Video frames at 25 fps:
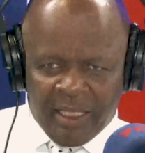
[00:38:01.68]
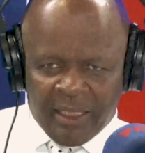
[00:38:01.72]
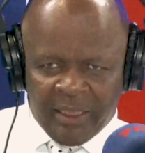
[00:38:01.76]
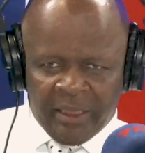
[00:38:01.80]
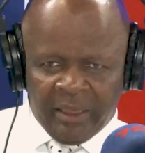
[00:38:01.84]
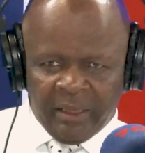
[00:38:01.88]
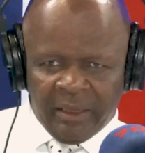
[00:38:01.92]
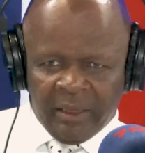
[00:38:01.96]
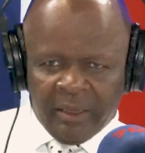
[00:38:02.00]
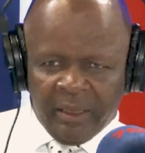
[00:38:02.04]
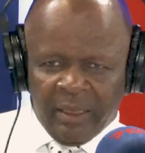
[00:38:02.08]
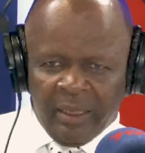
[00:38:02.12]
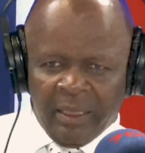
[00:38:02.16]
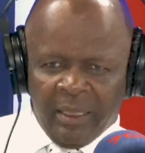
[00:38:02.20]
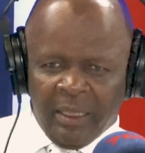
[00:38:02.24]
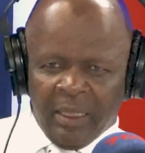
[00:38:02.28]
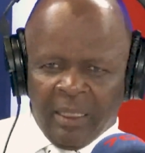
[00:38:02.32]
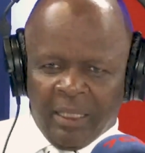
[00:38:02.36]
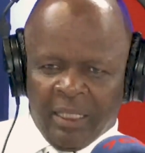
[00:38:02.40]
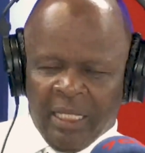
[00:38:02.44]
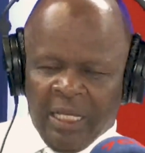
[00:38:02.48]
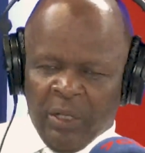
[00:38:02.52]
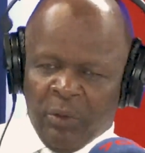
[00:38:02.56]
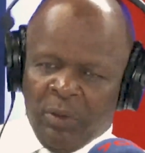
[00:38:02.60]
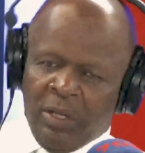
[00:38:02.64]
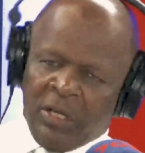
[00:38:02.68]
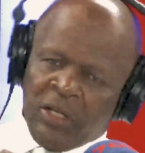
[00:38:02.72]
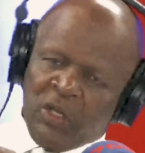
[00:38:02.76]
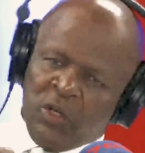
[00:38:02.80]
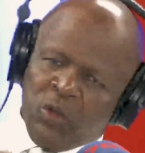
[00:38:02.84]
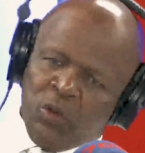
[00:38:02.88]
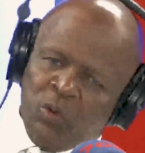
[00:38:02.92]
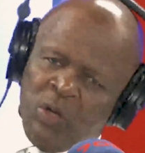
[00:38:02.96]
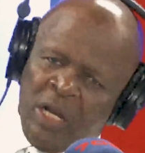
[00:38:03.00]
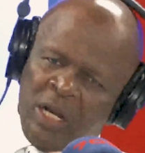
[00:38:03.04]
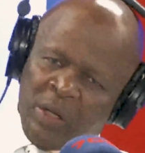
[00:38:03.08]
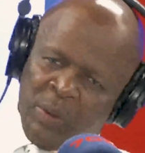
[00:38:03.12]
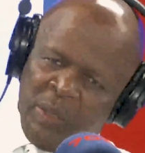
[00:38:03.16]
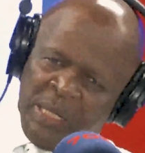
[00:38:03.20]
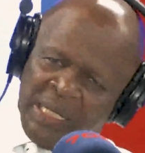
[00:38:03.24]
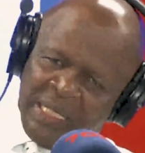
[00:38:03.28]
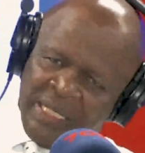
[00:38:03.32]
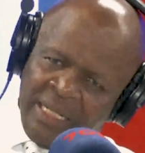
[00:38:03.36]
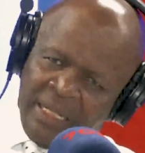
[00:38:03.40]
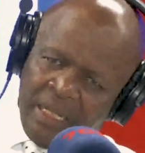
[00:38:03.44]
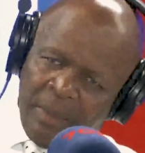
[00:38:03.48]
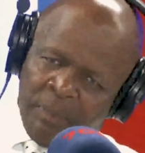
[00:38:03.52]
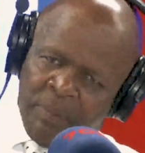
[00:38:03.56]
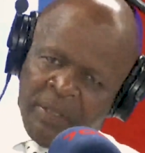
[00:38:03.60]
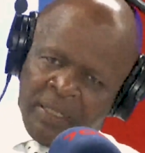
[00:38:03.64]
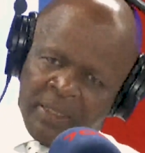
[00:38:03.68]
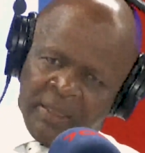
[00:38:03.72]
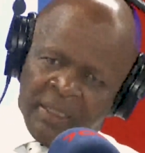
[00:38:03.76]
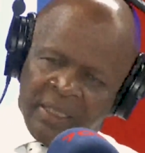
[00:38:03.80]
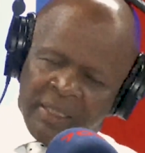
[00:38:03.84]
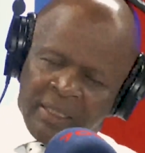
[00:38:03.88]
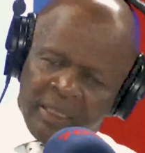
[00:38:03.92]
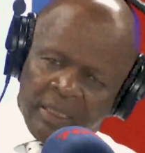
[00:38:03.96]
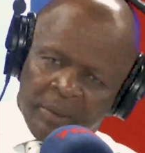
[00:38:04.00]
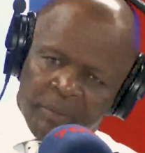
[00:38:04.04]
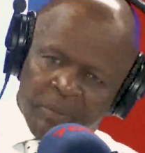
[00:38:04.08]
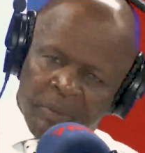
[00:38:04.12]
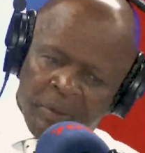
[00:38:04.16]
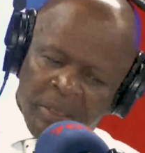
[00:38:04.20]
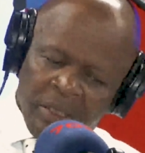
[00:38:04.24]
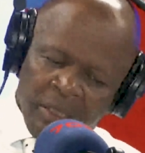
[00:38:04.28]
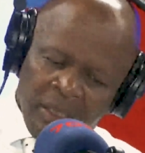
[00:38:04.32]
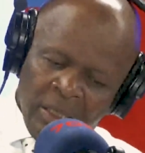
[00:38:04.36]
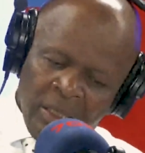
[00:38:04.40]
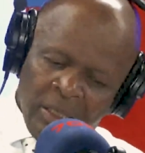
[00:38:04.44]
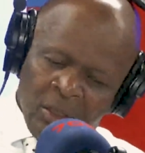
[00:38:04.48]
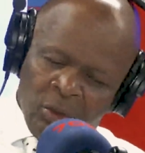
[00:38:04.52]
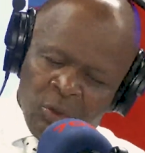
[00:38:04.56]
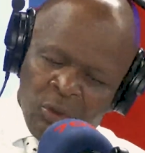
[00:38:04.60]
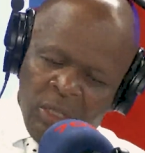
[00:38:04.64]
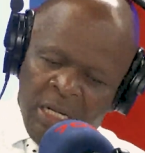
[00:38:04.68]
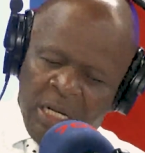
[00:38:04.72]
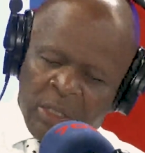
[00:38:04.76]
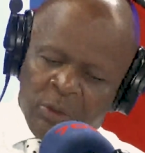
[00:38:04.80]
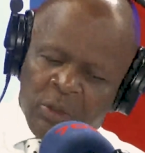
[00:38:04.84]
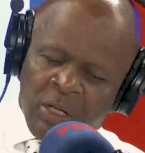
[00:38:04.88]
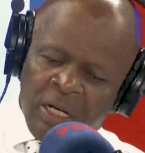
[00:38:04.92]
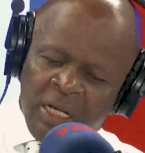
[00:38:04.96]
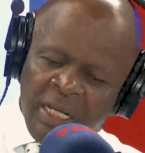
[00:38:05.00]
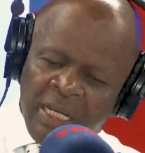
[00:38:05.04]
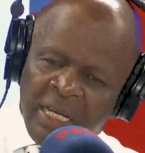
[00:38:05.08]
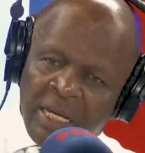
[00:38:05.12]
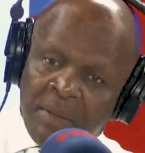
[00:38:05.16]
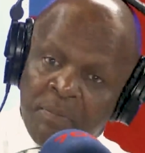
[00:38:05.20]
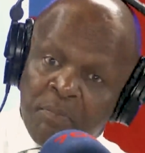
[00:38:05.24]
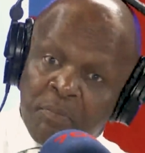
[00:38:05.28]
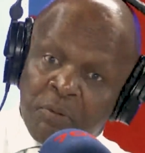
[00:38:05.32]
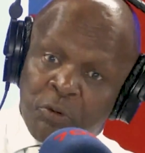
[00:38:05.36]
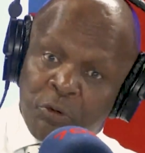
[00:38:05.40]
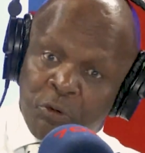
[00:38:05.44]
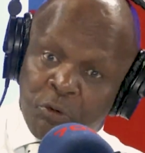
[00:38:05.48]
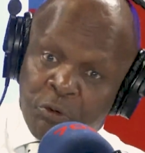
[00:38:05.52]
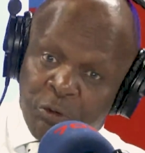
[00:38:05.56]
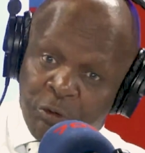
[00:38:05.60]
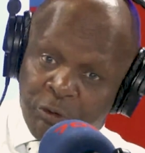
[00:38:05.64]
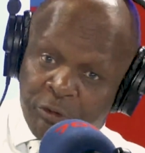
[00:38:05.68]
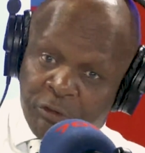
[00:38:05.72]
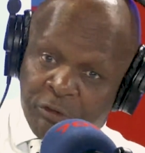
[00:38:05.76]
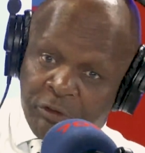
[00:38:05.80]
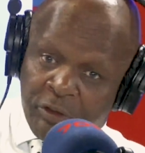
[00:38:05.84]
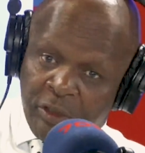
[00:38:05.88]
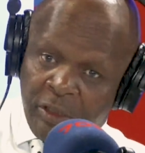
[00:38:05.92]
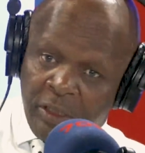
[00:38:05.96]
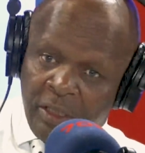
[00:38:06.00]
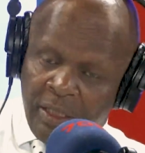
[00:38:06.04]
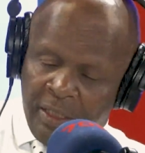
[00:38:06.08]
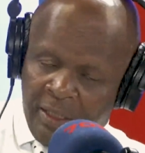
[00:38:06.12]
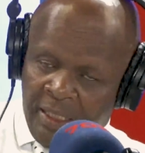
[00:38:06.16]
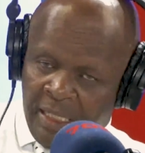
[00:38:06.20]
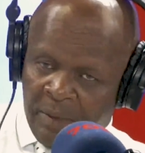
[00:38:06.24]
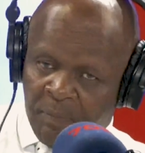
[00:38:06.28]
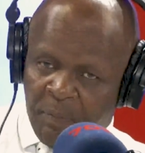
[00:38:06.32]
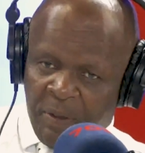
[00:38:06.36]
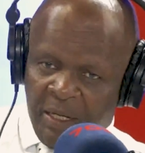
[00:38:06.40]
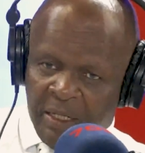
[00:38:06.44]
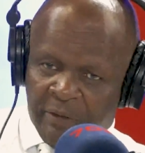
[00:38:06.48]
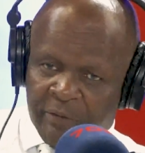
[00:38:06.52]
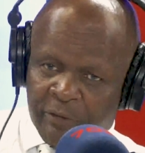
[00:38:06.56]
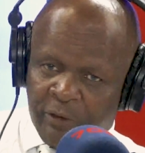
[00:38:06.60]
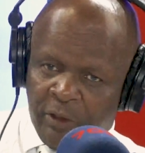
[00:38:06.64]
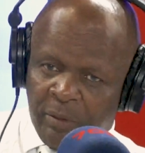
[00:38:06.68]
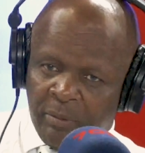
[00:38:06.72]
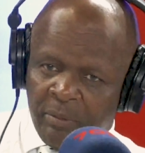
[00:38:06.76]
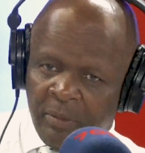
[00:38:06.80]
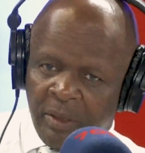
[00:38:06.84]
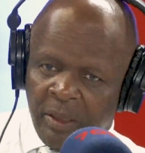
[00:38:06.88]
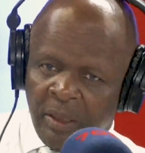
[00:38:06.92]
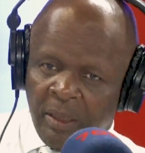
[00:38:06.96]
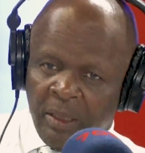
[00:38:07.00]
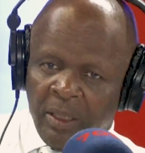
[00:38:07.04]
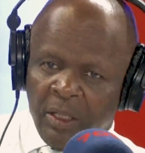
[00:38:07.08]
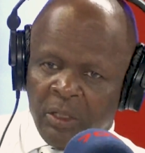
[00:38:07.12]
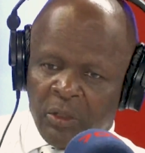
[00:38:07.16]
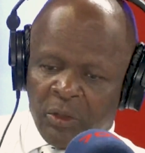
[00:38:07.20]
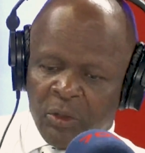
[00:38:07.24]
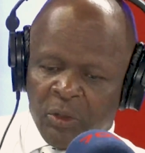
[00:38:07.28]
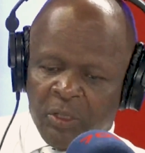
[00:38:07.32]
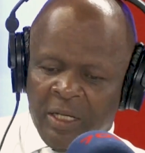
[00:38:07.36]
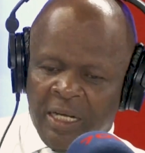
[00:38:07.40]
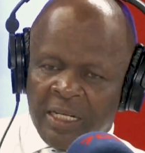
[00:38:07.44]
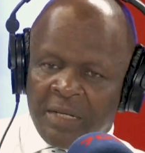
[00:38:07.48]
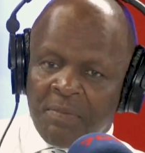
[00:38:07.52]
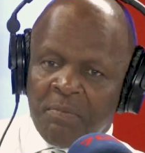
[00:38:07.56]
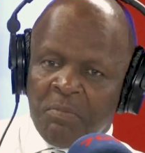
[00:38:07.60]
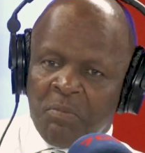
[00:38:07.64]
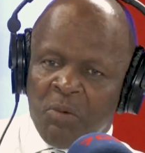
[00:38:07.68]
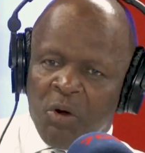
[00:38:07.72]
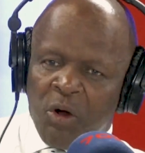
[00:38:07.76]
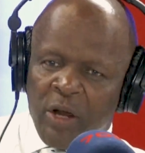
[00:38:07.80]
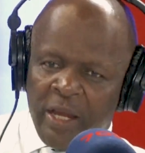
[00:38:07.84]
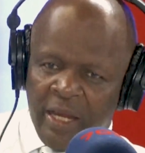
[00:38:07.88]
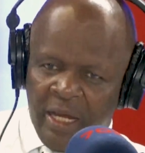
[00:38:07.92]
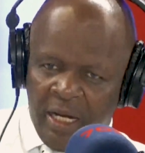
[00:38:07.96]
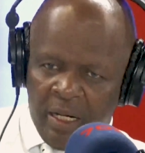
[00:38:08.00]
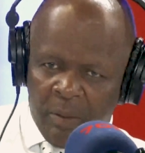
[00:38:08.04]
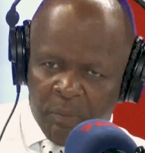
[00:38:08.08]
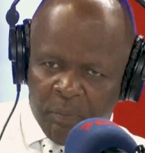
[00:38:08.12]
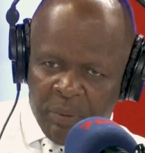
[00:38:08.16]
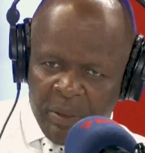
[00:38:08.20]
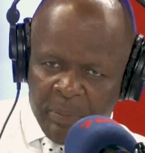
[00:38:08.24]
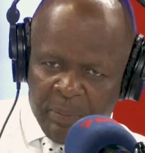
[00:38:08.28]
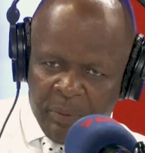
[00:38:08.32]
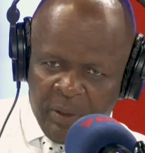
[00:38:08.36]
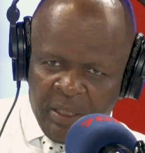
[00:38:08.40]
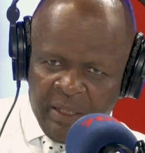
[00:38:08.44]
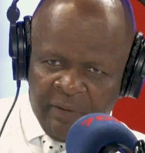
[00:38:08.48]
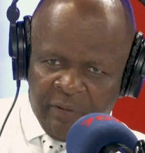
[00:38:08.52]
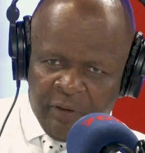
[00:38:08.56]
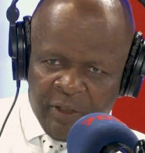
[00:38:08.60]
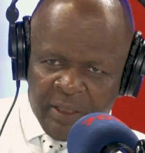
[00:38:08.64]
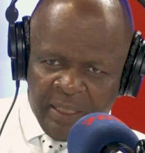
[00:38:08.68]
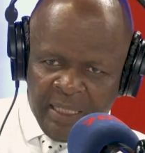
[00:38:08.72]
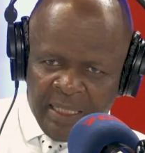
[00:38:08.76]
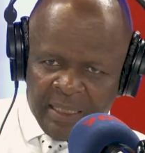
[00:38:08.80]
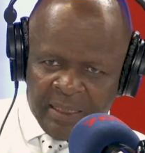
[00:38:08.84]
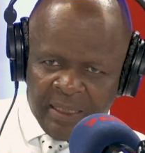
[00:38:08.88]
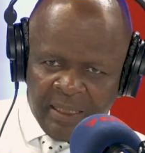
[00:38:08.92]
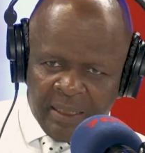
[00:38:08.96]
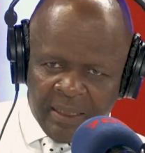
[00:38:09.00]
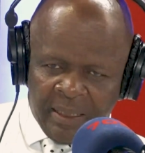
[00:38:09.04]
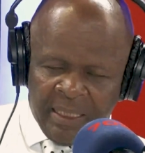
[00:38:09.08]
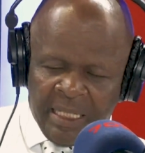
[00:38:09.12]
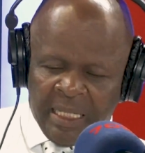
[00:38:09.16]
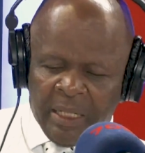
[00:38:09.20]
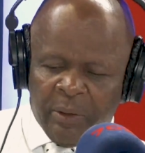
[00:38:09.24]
money. They want to work with us in a partnership to actually improve that platform so that more young people have got access.